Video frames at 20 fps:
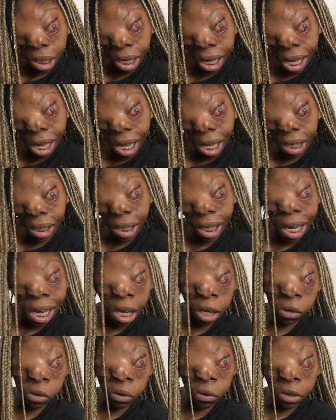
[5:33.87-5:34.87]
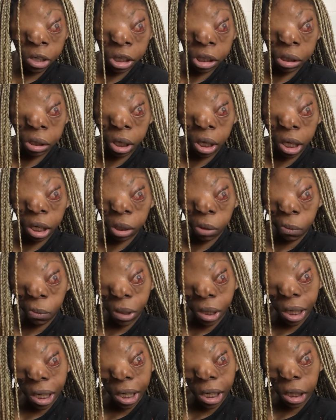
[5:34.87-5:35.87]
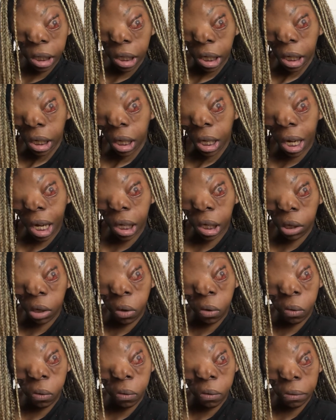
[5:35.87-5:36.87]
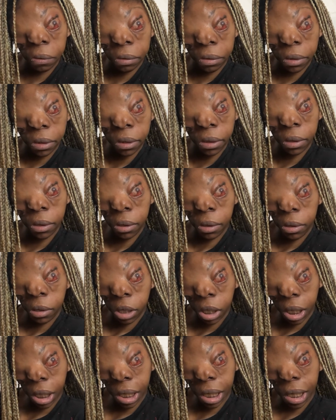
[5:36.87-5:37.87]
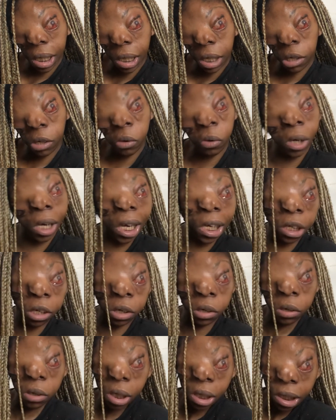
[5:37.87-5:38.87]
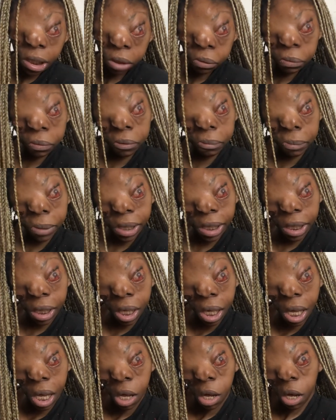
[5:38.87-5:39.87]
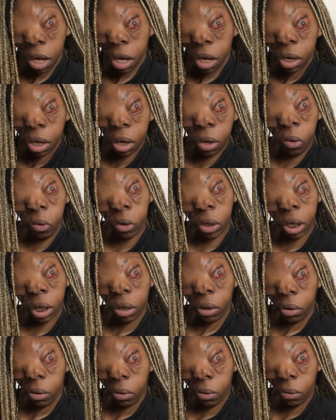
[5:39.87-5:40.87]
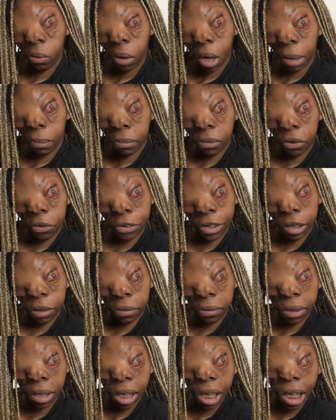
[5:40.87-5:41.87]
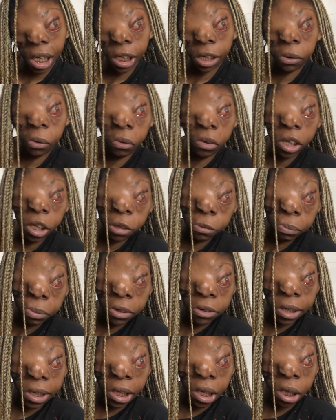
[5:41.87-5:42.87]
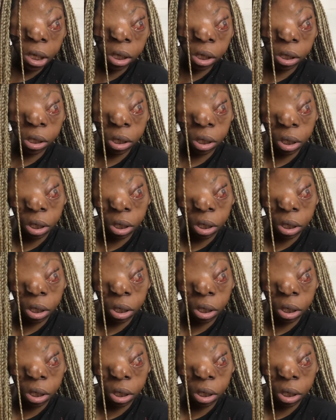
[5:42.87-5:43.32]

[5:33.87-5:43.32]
And I have a regular 28-day cycle. And so that's a good thing for me. Also, I'm grateful that I don't experience